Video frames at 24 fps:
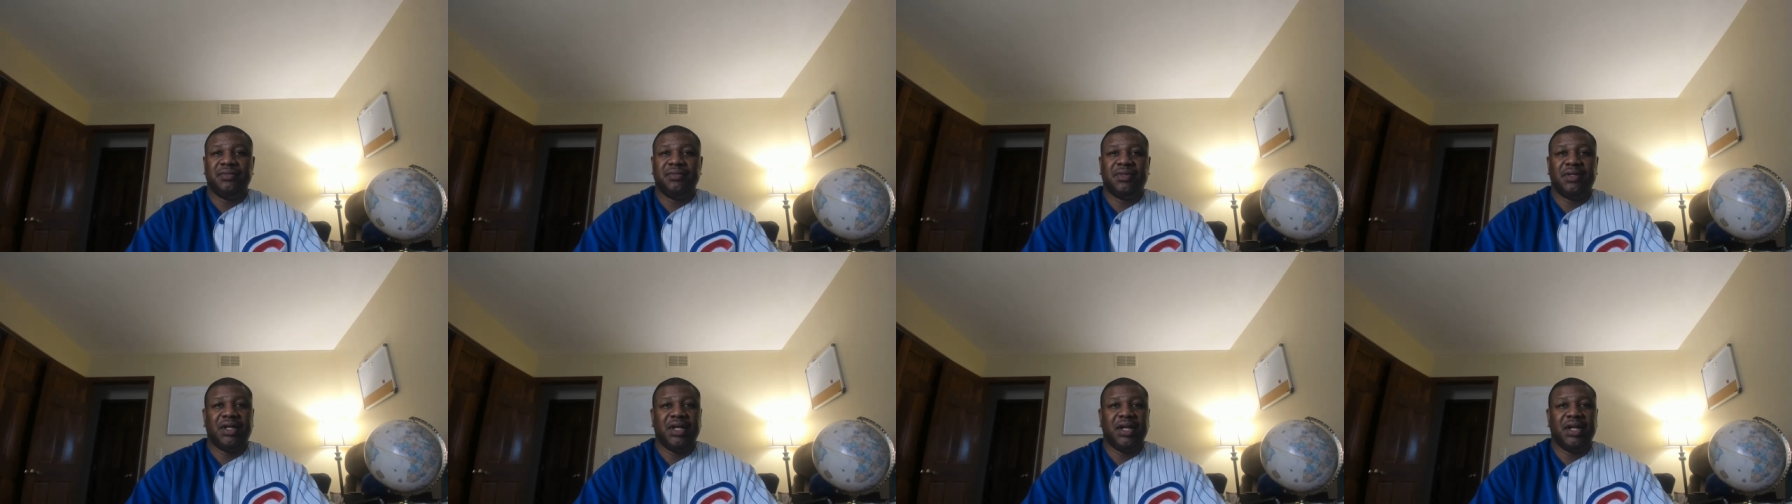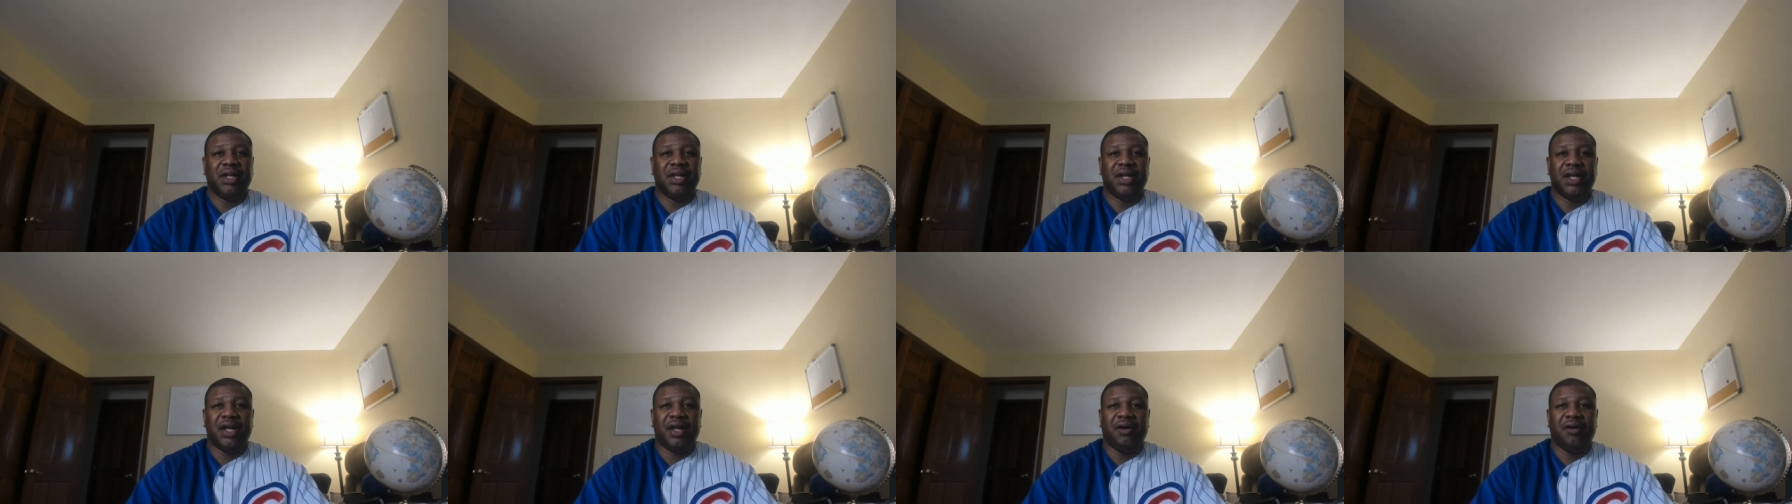
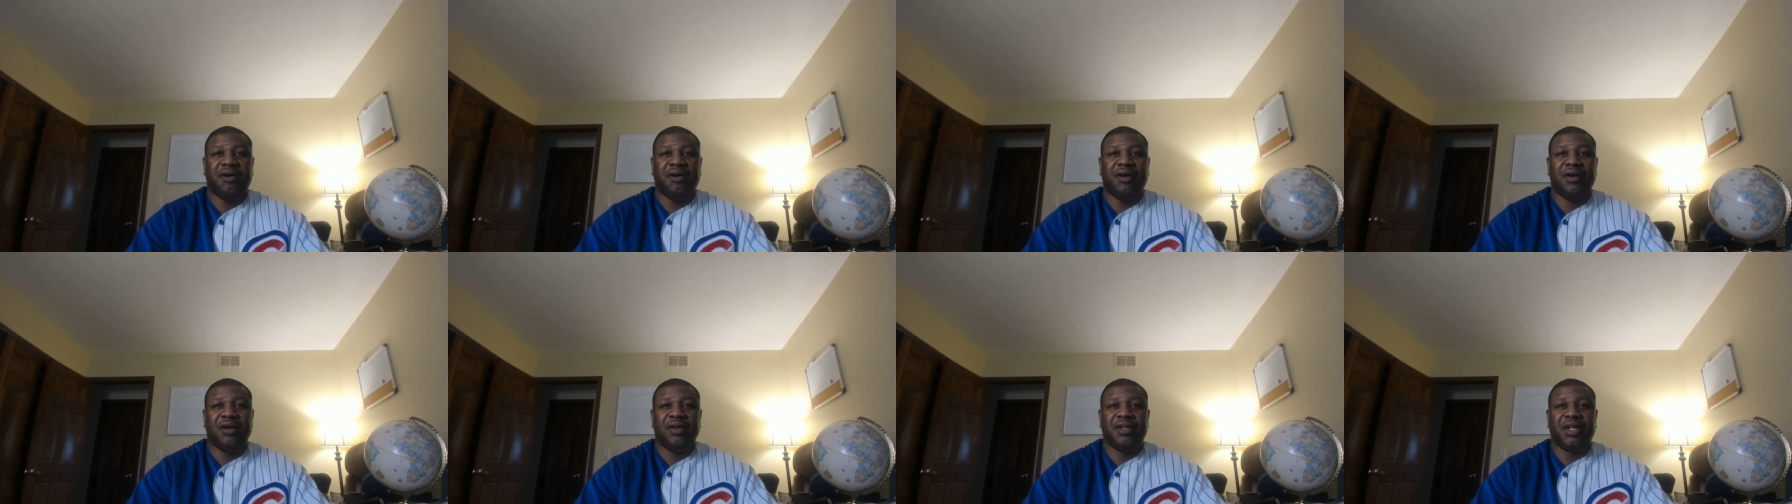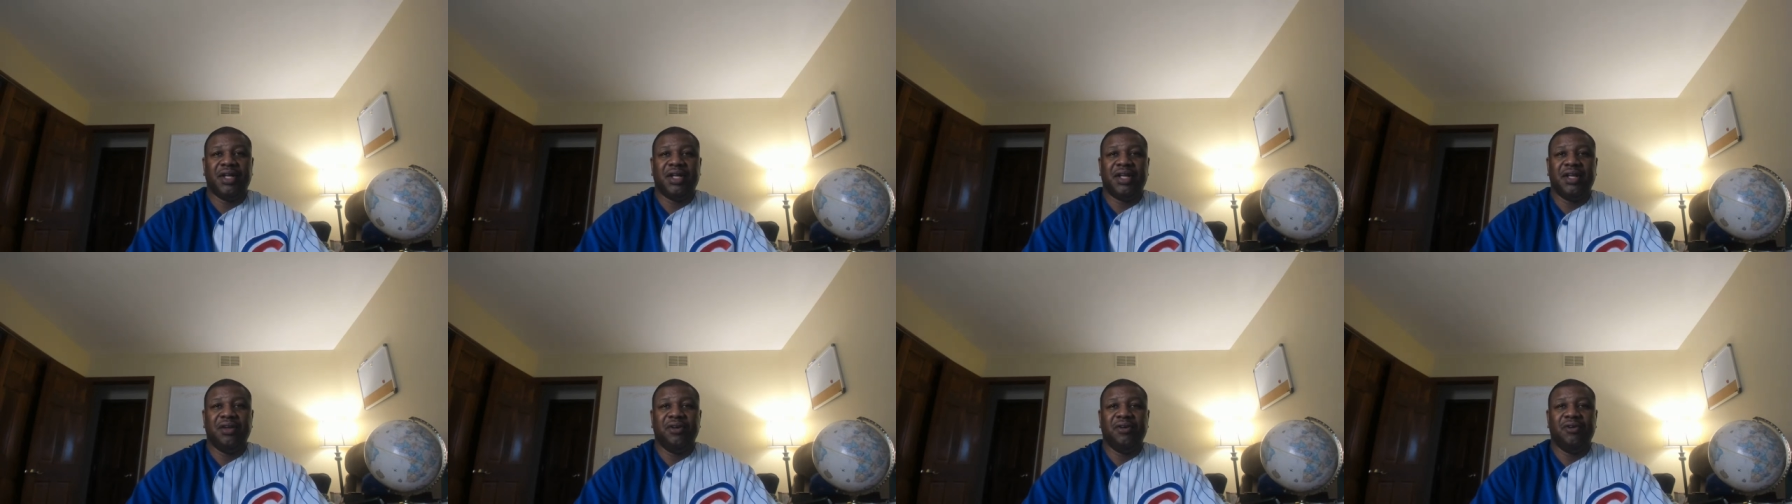Then that hard
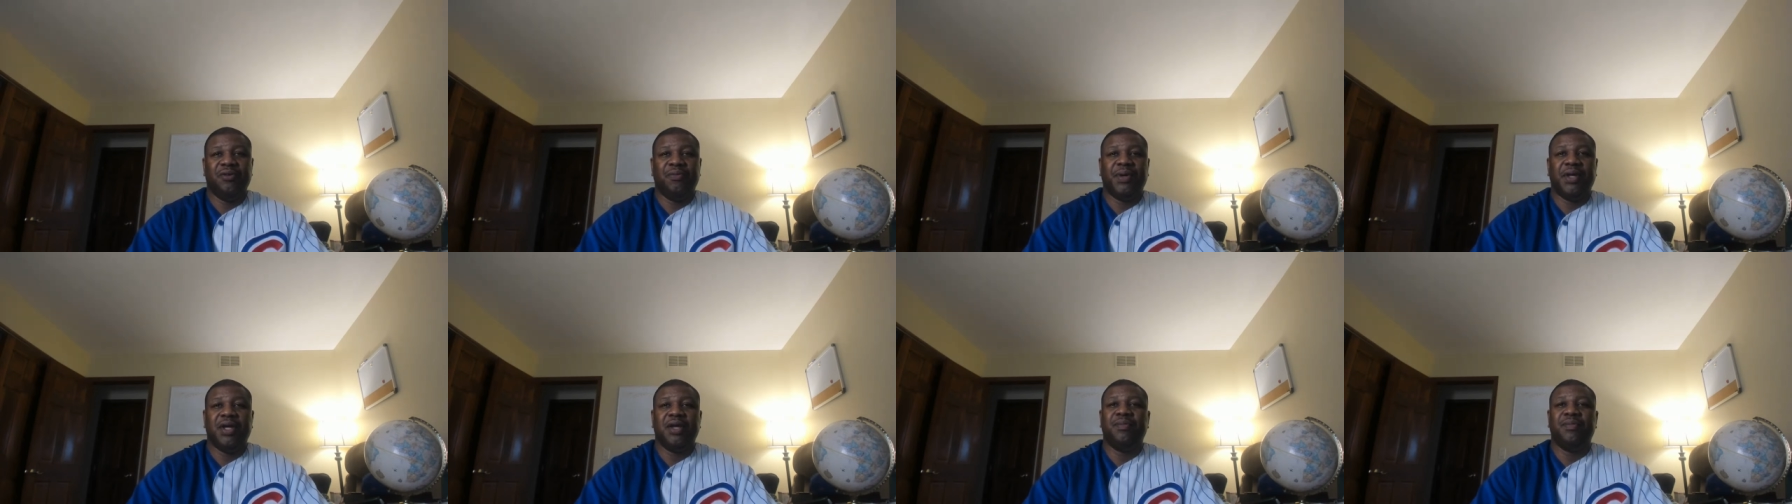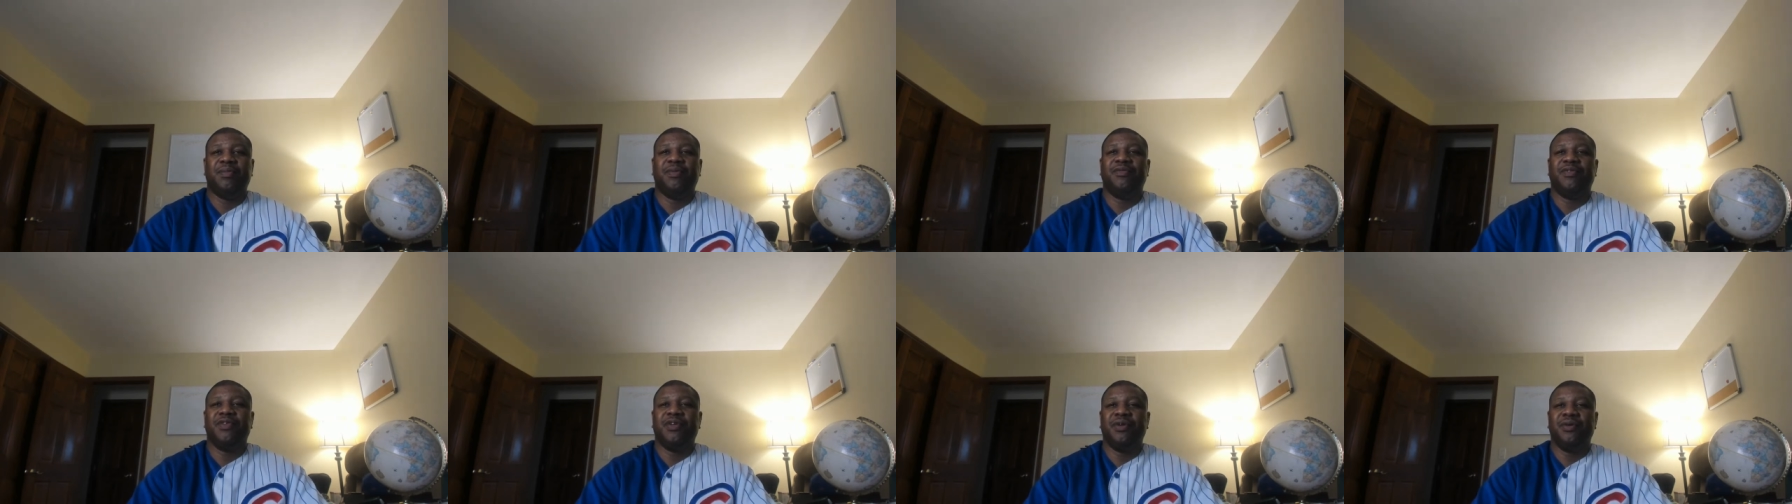to kill pay
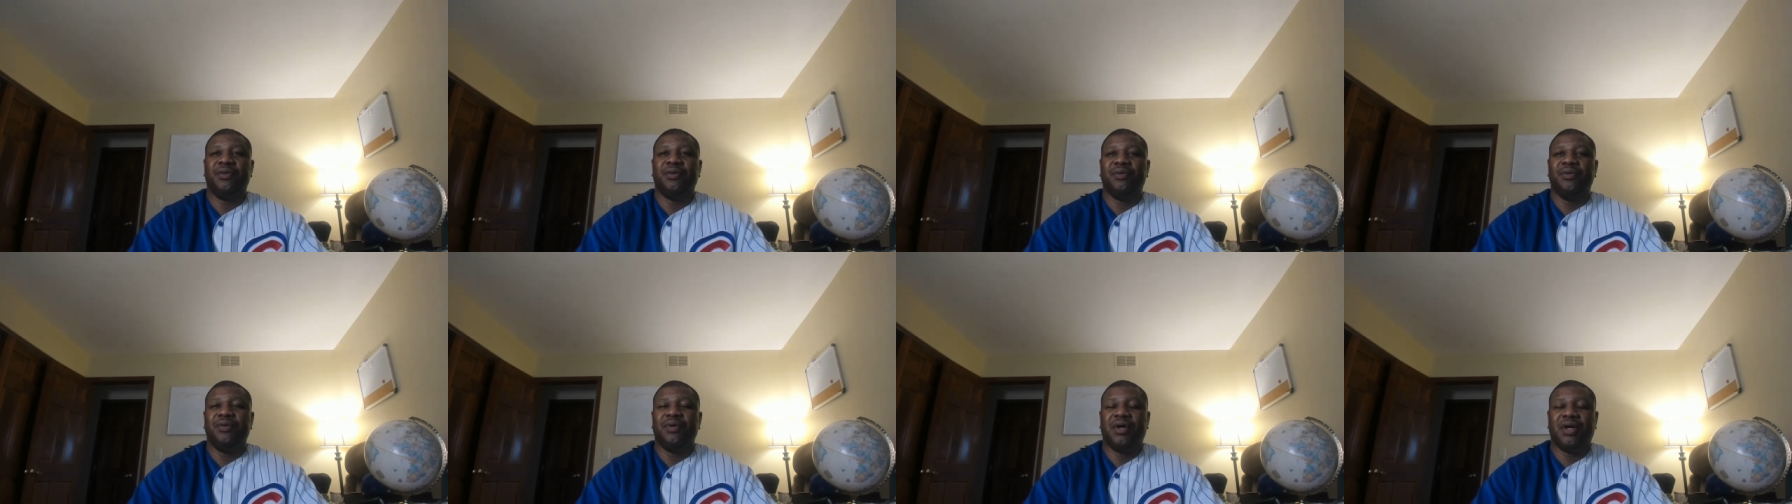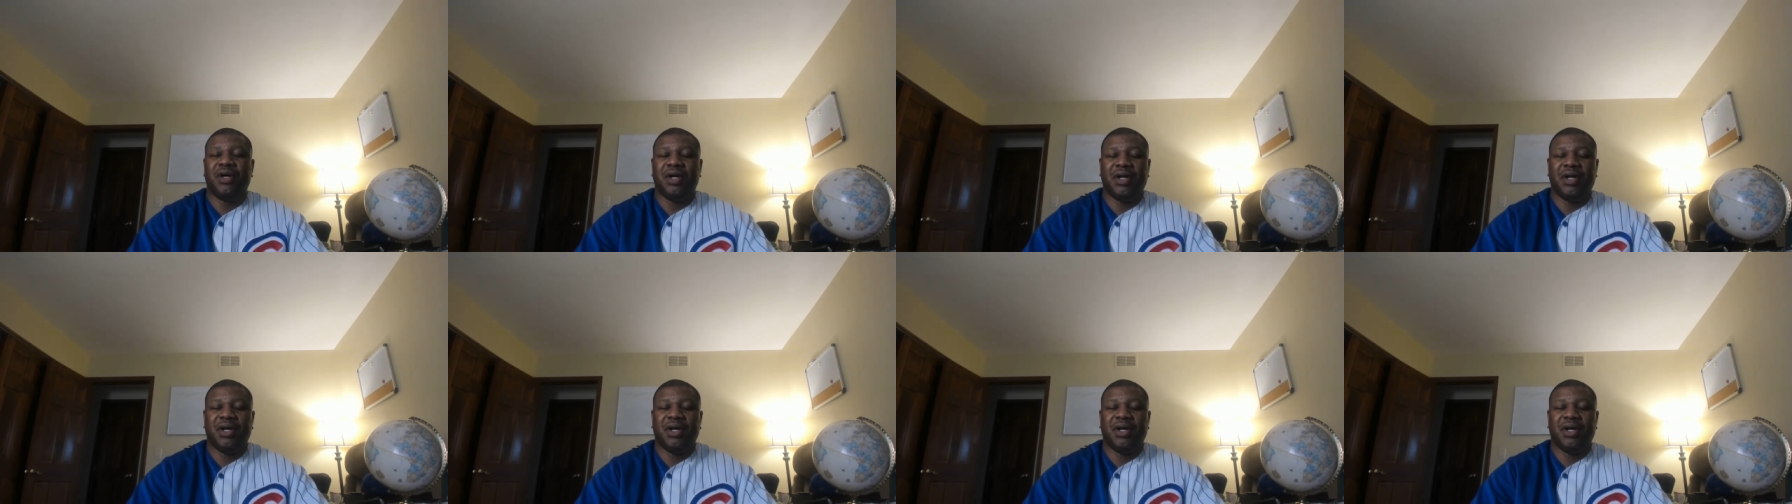per view.